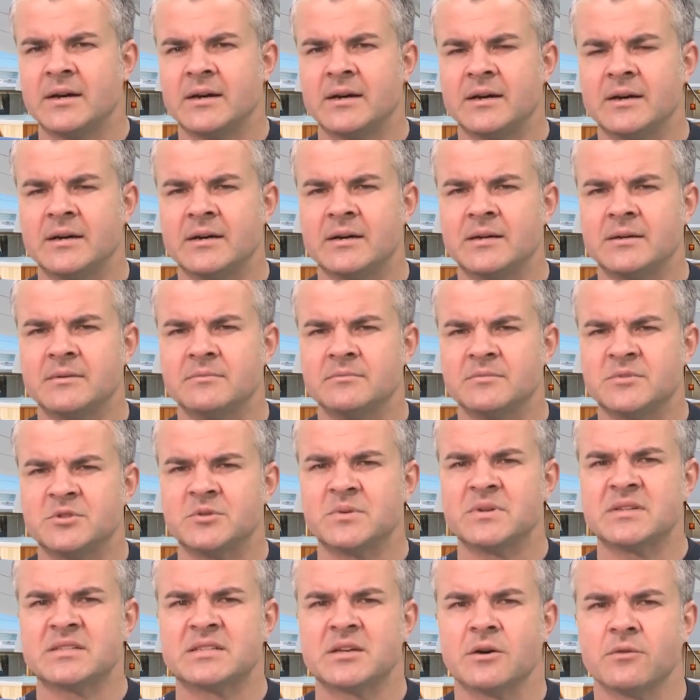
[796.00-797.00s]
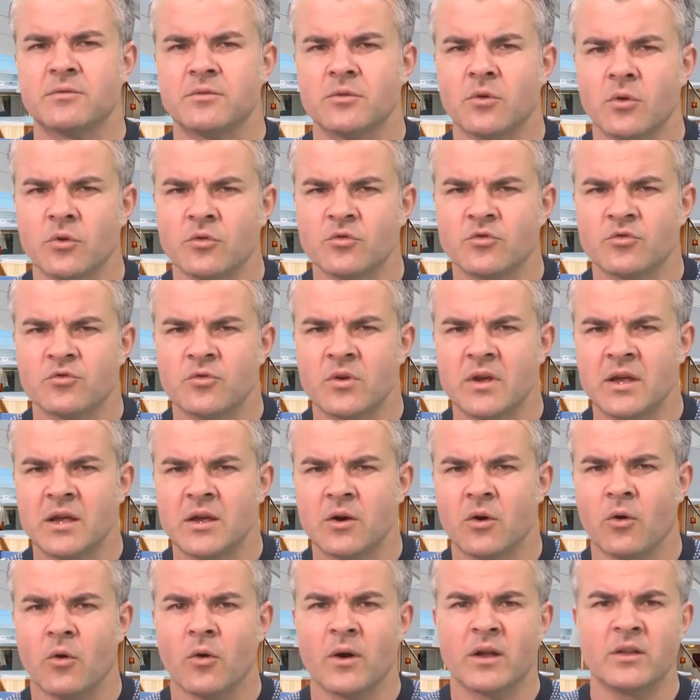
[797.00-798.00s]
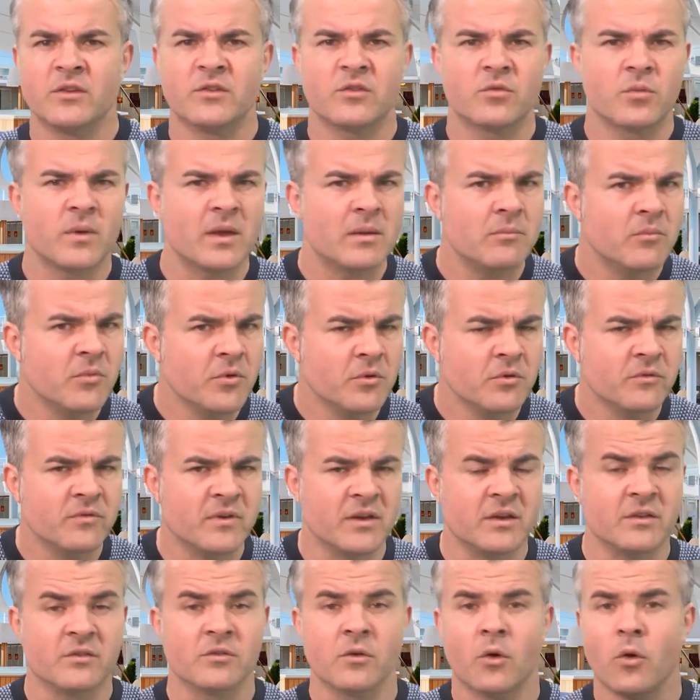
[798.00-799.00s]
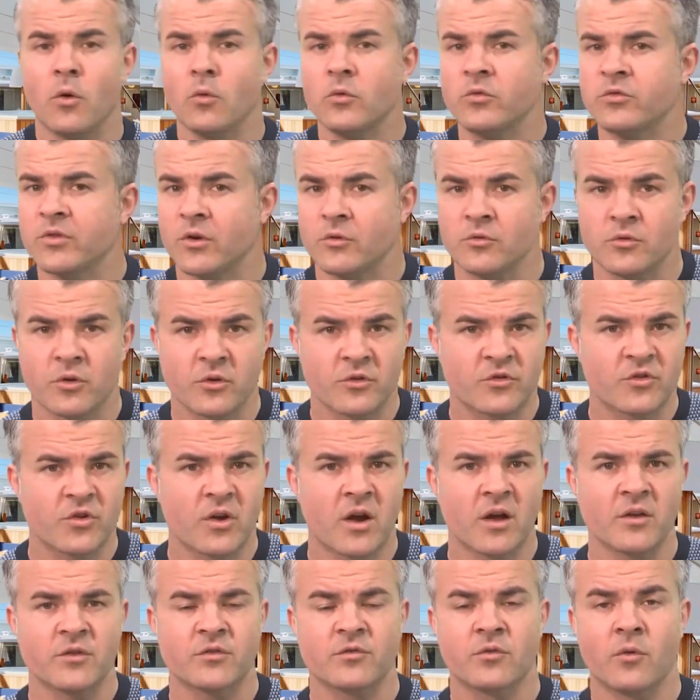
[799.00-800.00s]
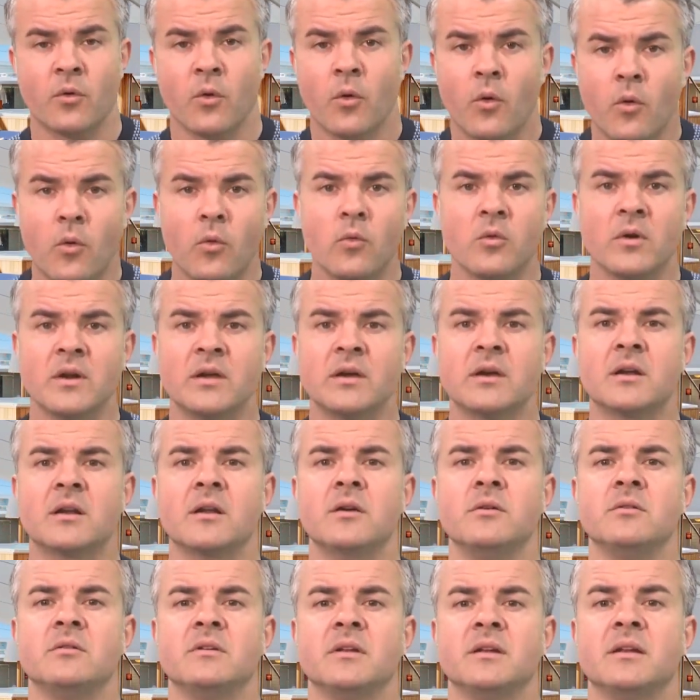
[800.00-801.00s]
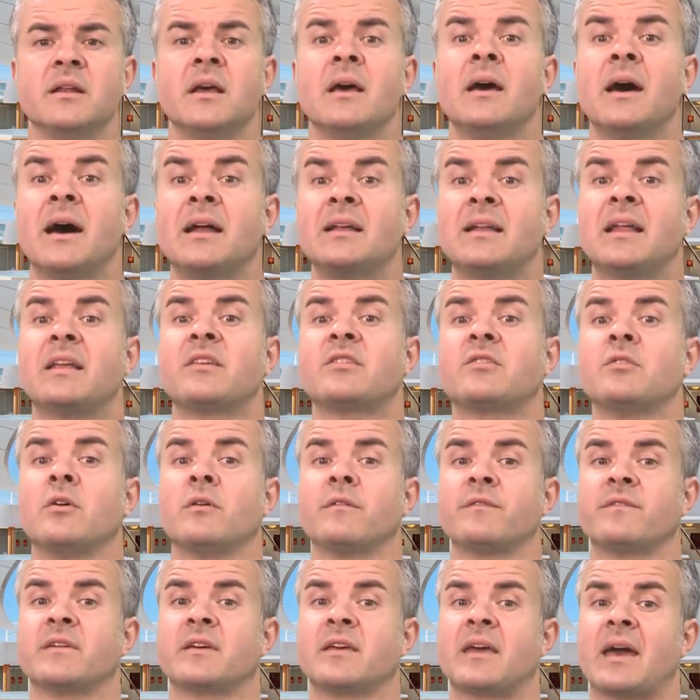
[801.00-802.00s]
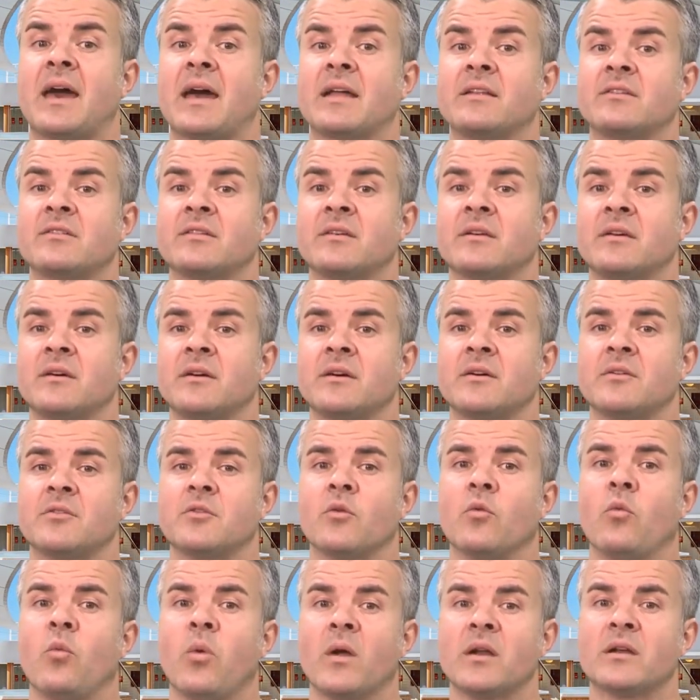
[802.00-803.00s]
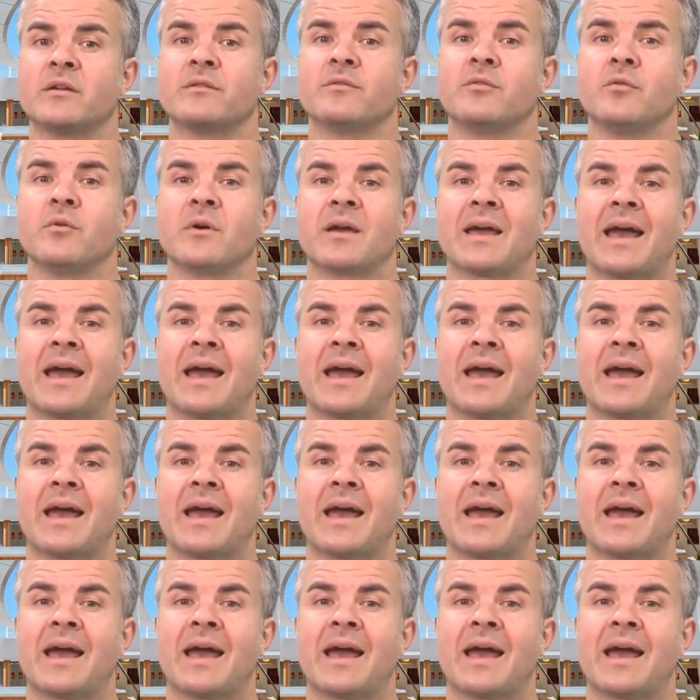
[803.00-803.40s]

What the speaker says: Do-it-yourself laundry or in-suite movies, also not charged for, all included. And let's not forget the wonderful